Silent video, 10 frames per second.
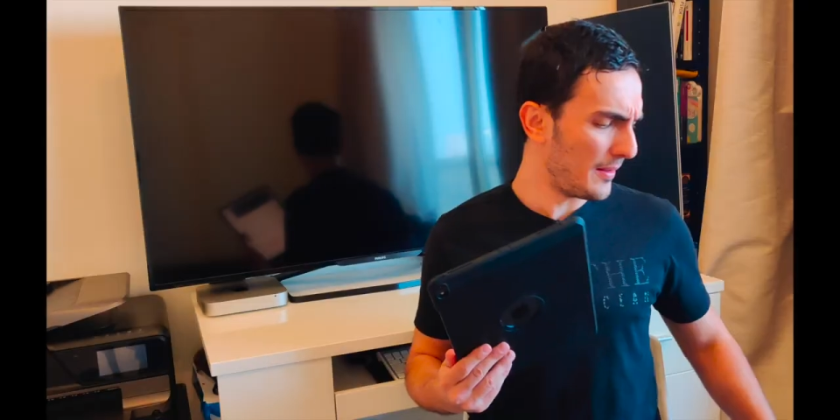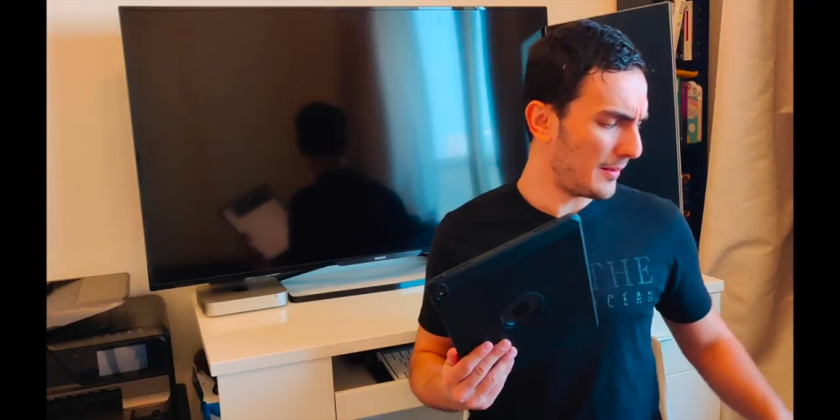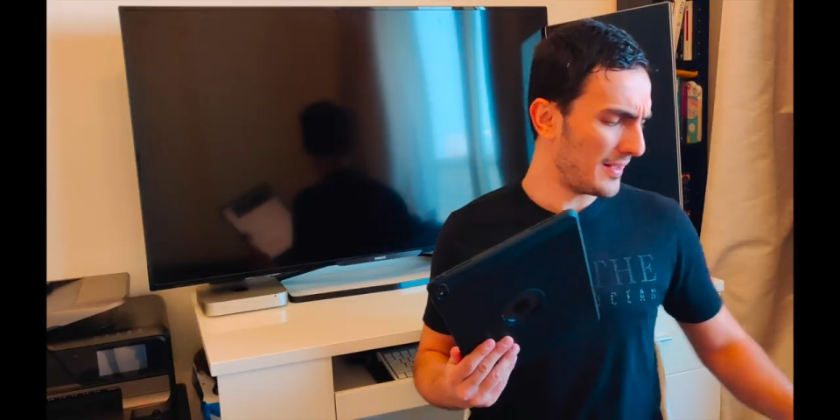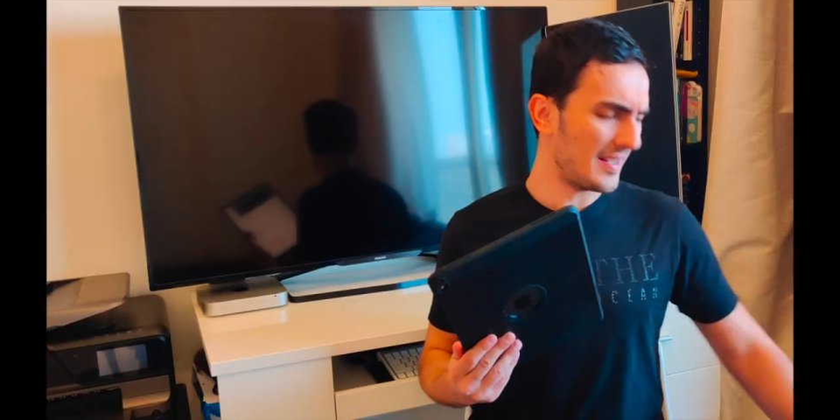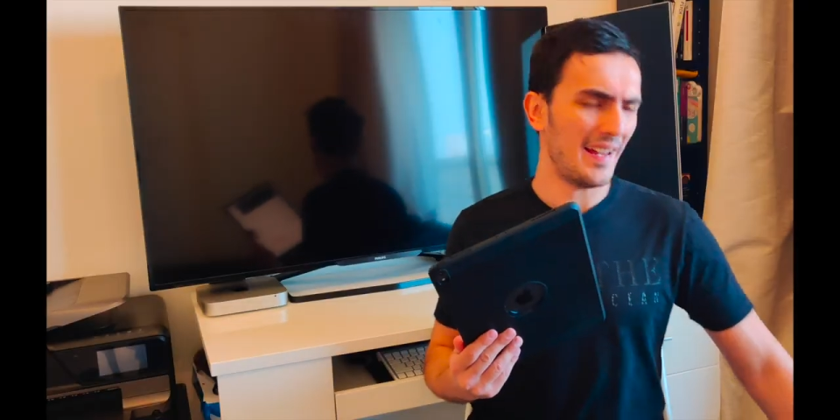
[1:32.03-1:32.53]
of the
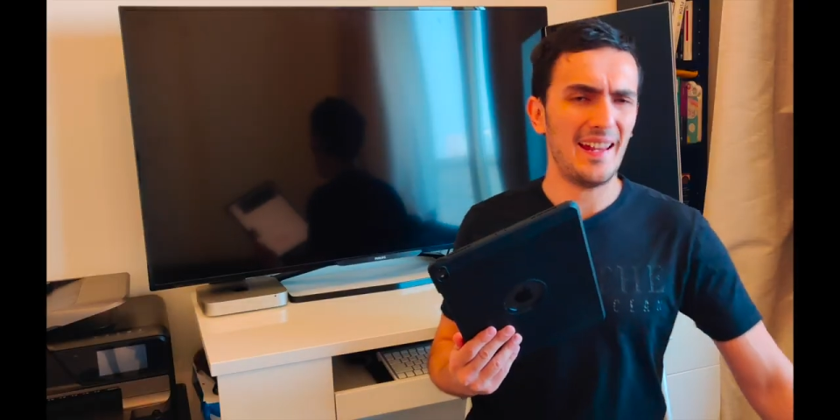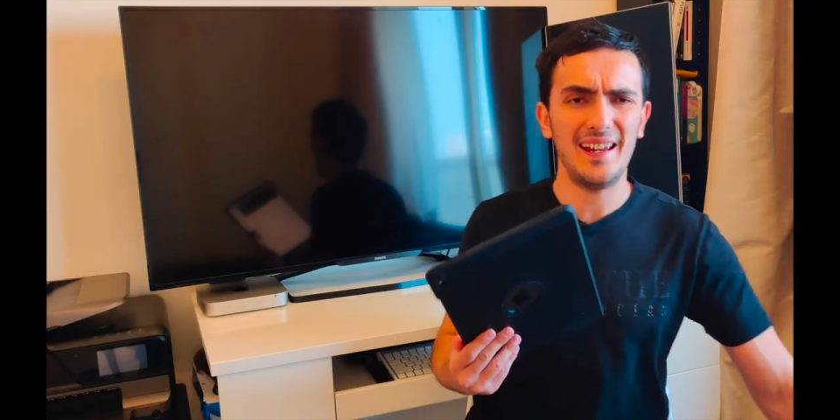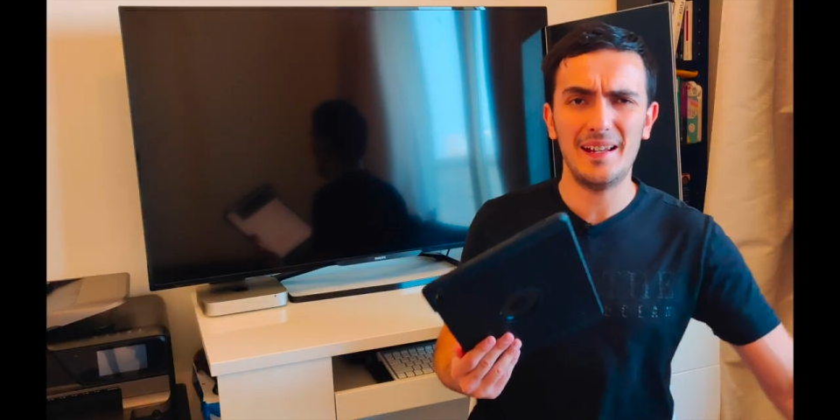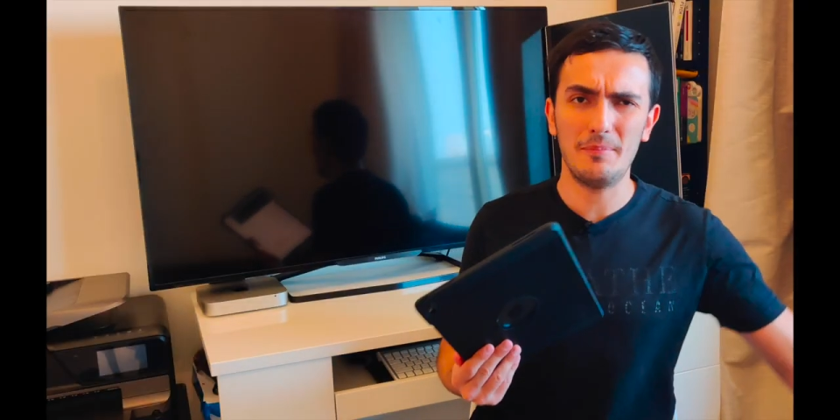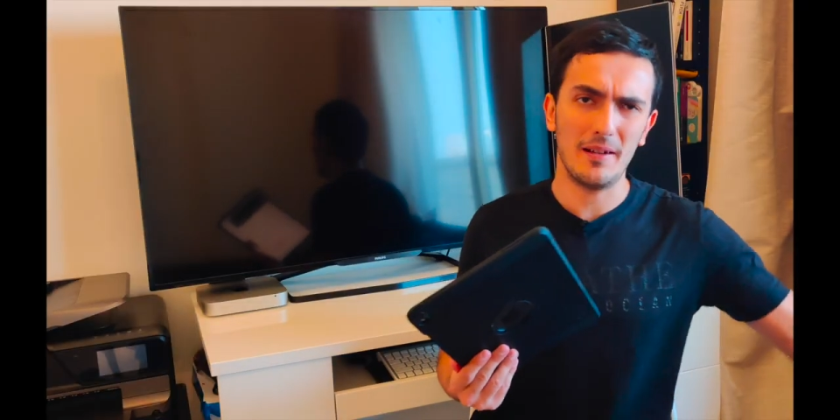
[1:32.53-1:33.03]
things I
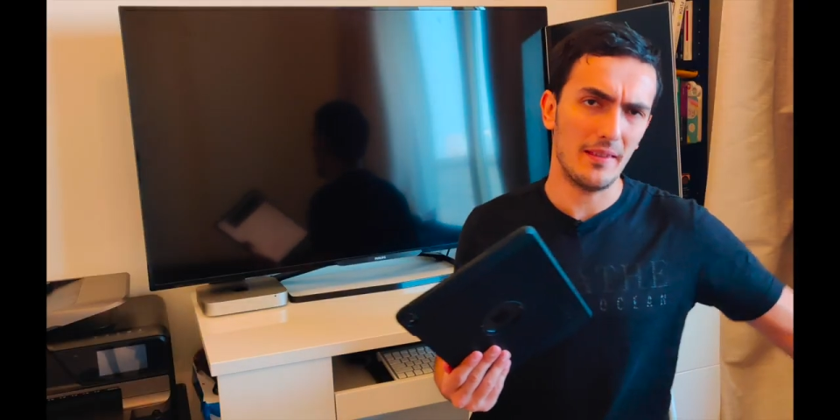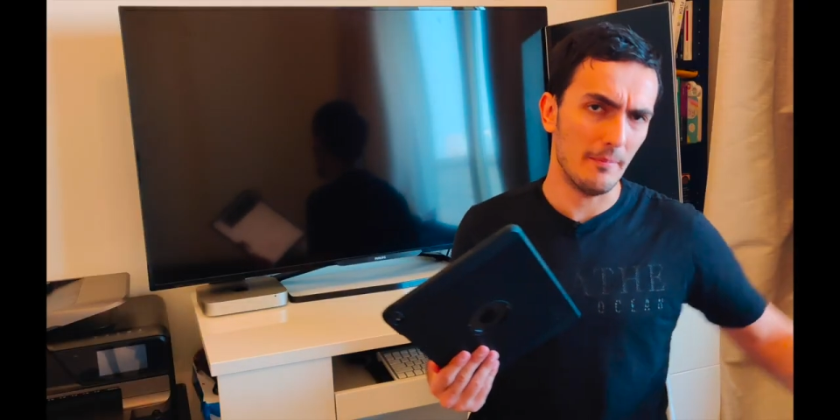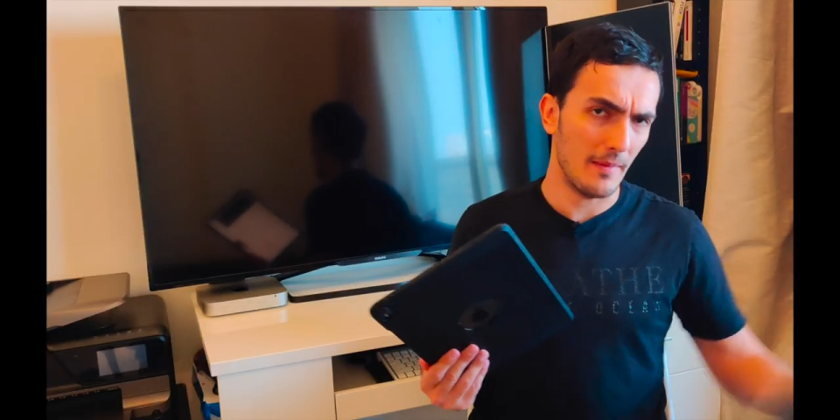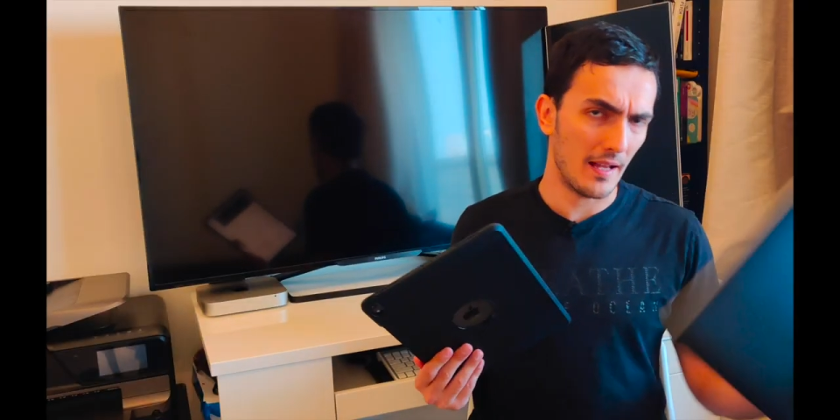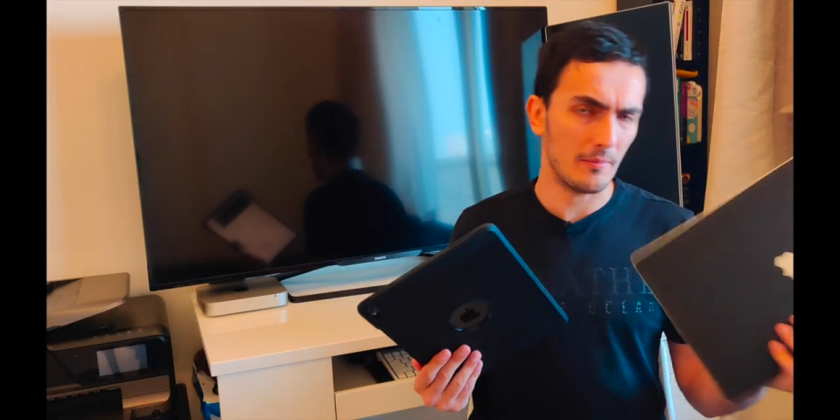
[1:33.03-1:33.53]
hate about the
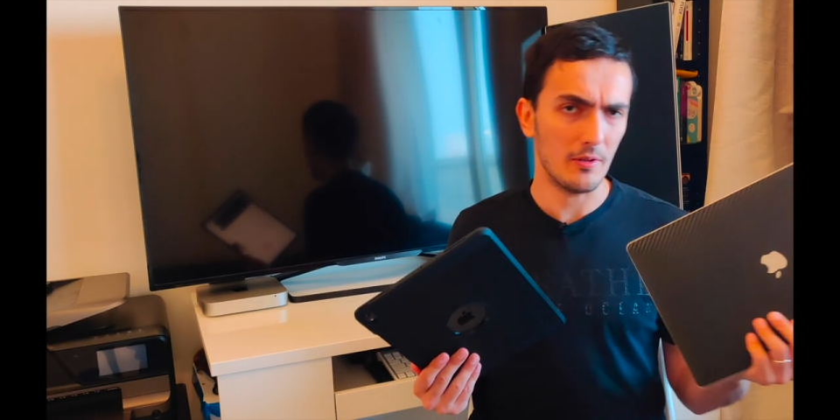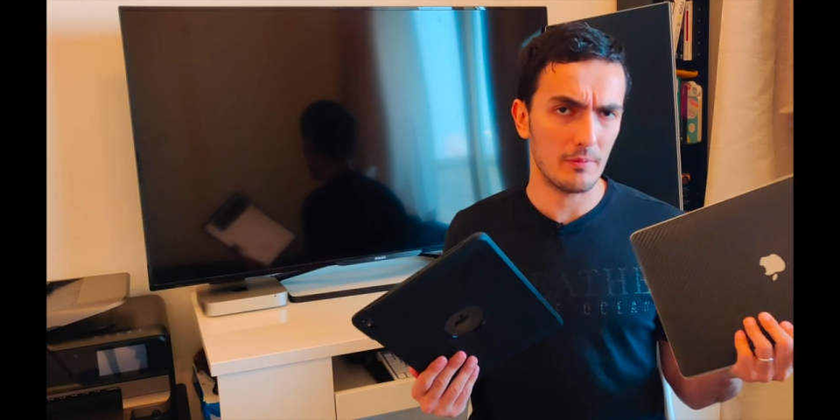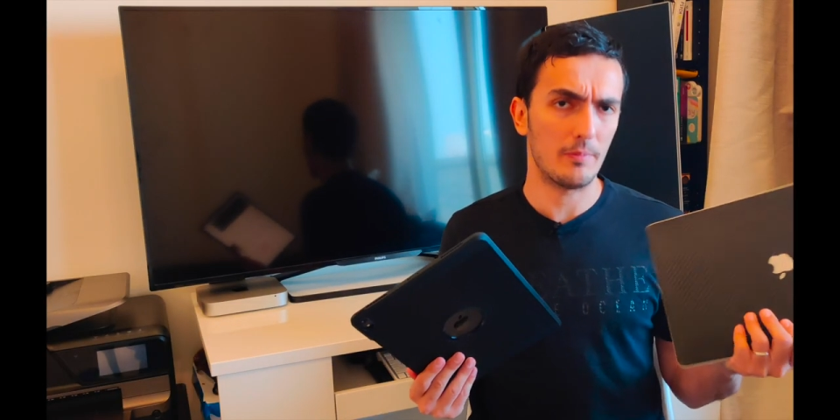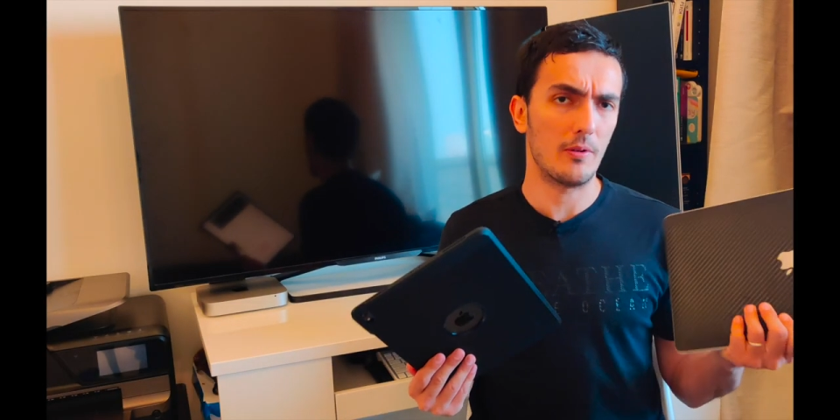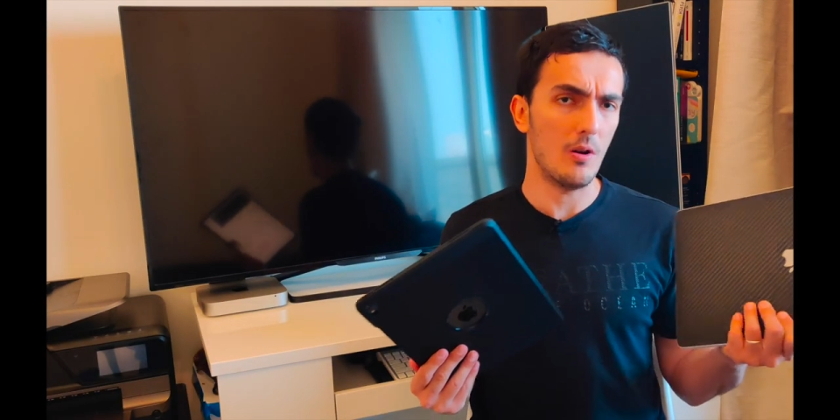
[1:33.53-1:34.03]

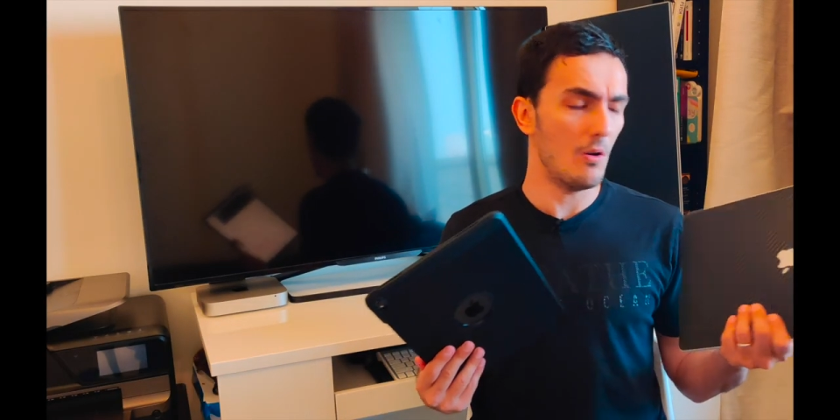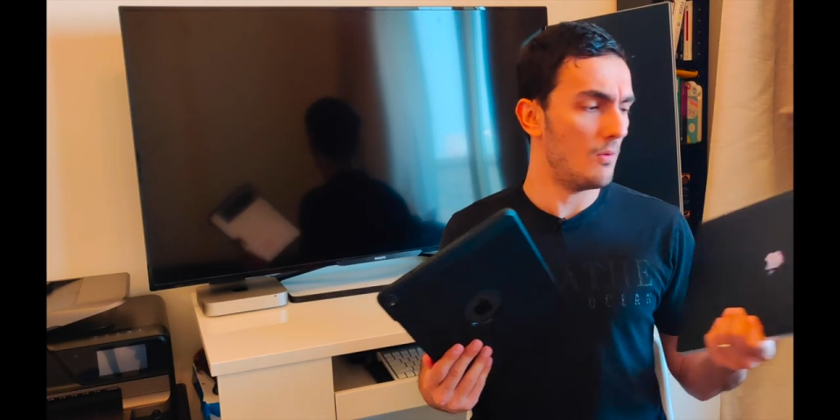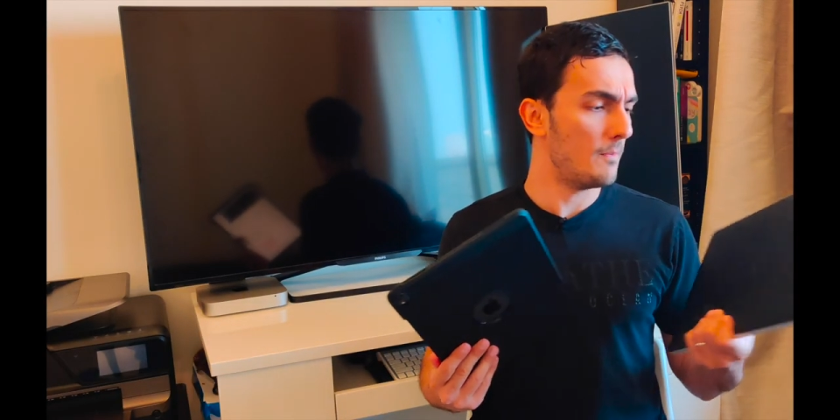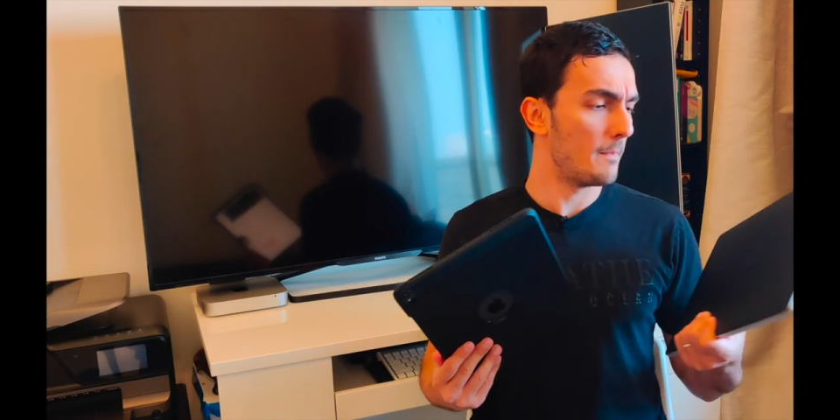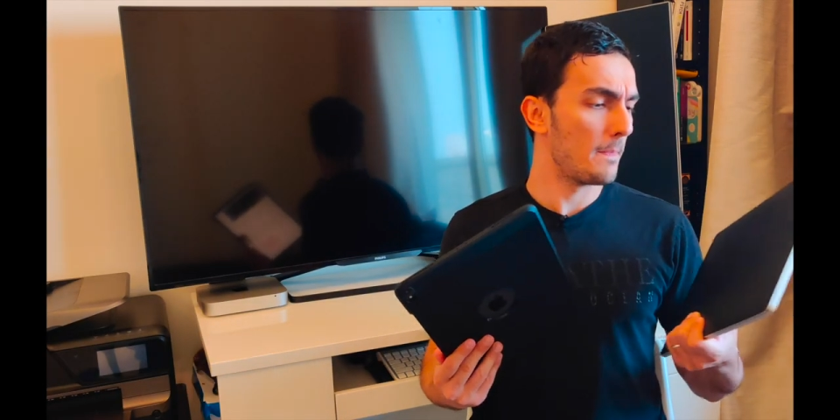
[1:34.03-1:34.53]
MacBook Pro